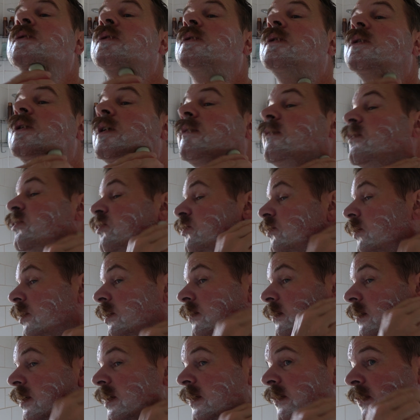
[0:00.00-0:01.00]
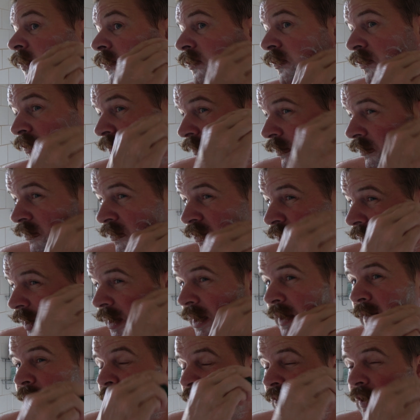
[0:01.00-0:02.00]
I love a straight razor
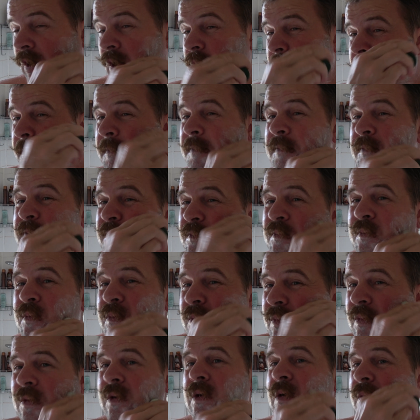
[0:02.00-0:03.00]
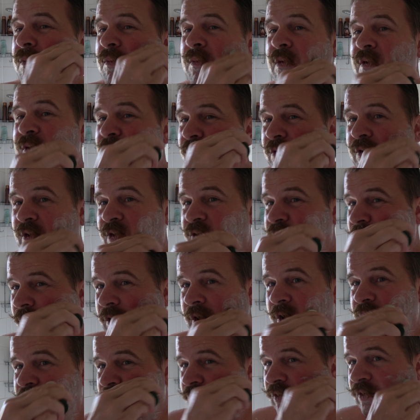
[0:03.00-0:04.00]
shave, so before I
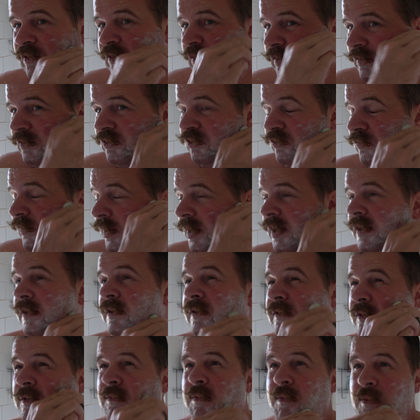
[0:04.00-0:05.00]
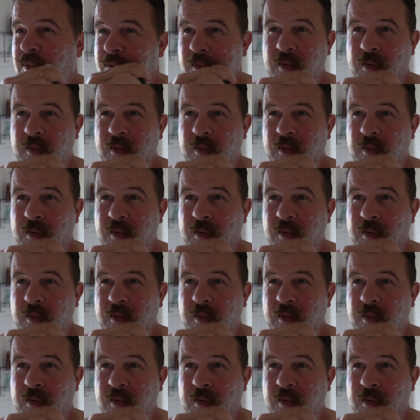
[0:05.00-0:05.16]
started using straights